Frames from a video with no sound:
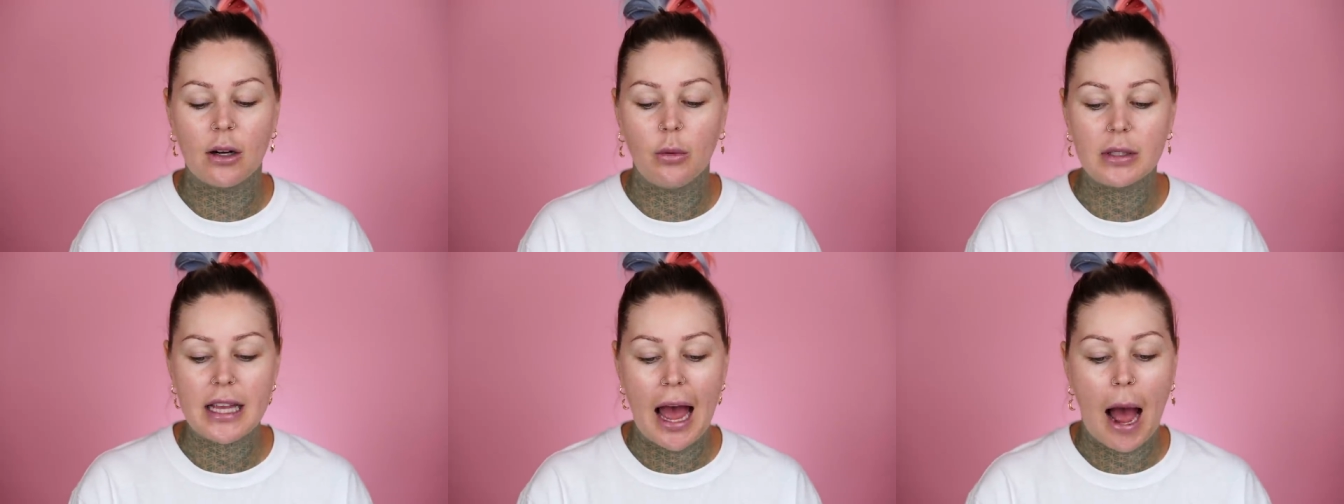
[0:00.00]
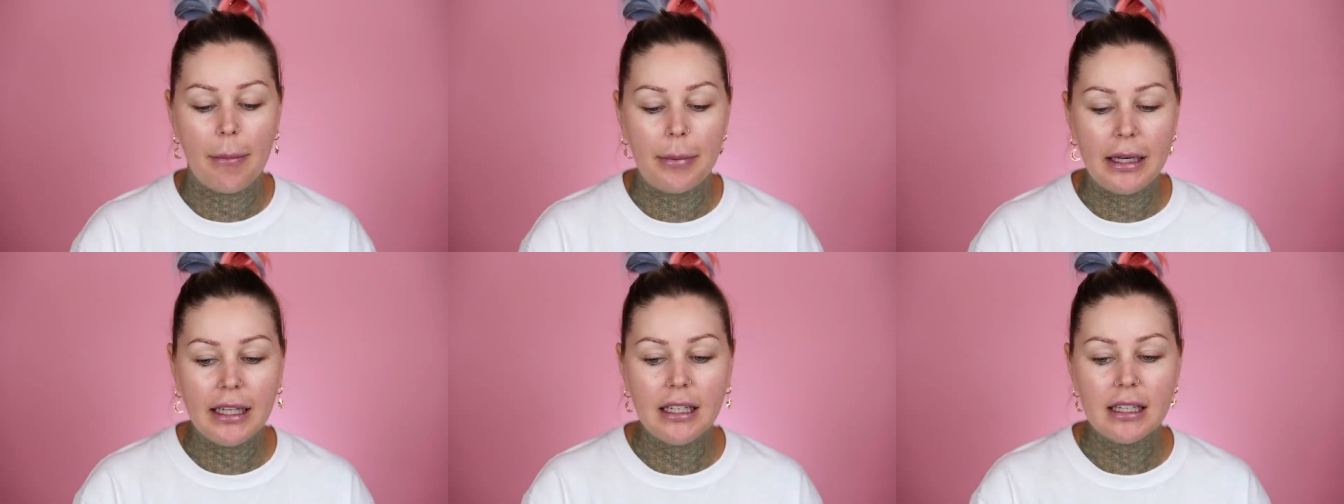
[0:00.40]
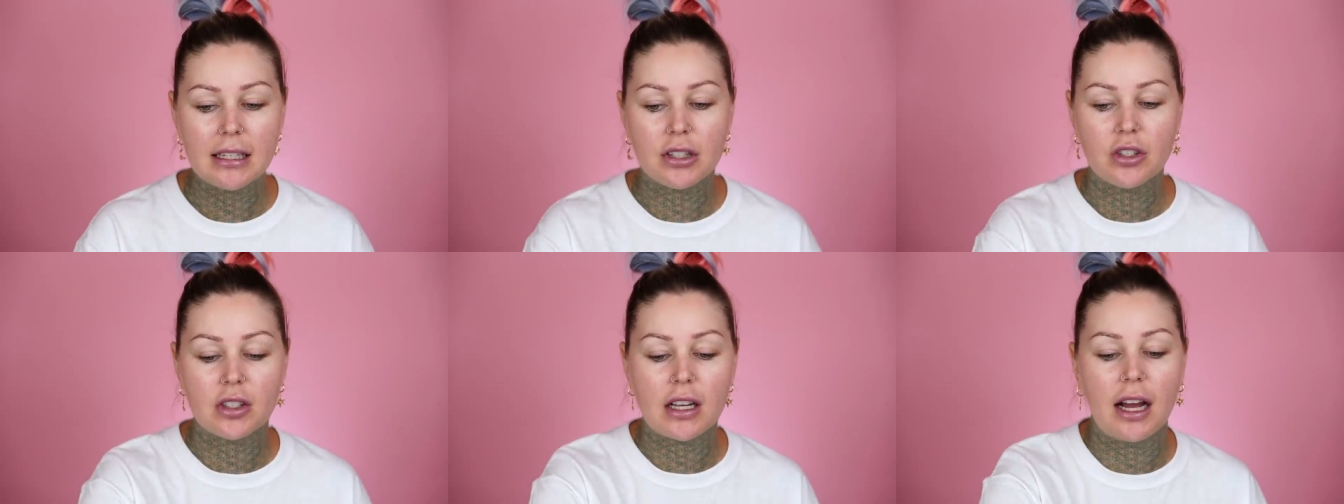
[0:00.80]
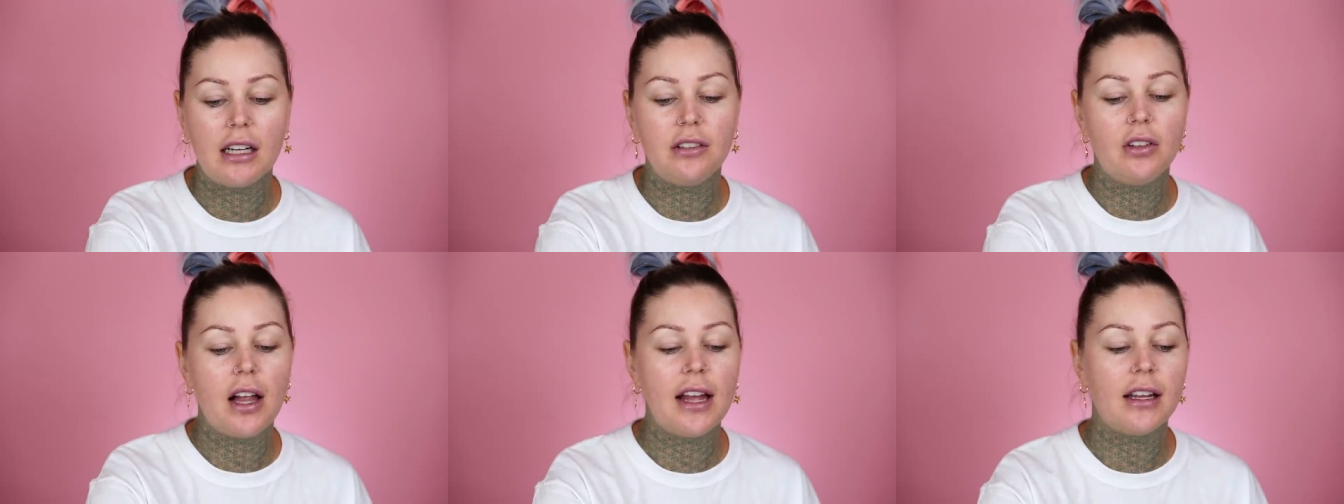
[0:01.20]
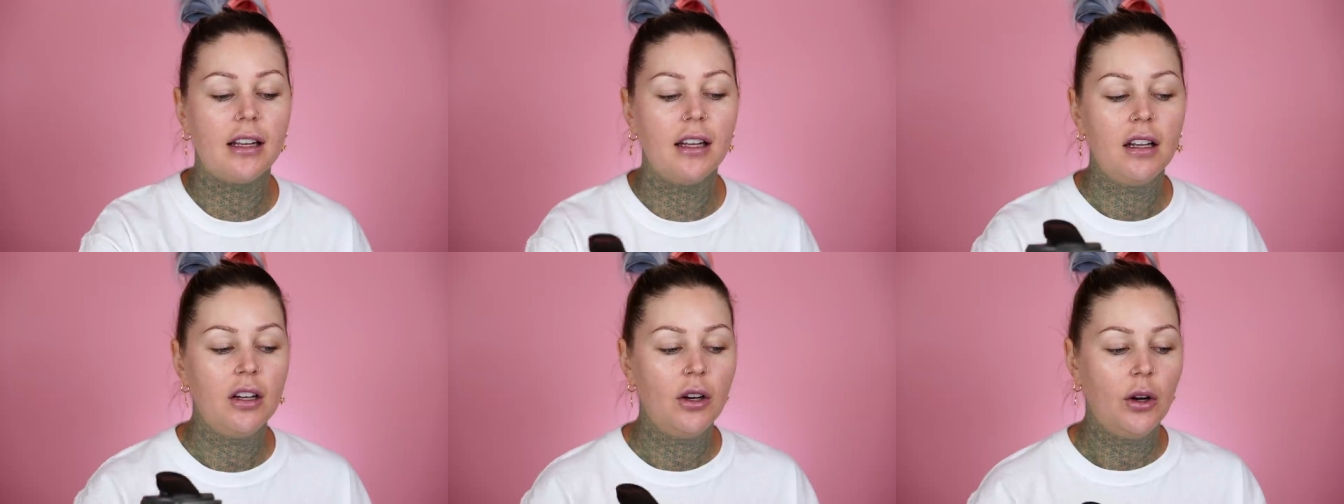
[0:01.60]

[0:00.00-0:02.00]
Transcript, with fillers: Like what's happening is just kind of like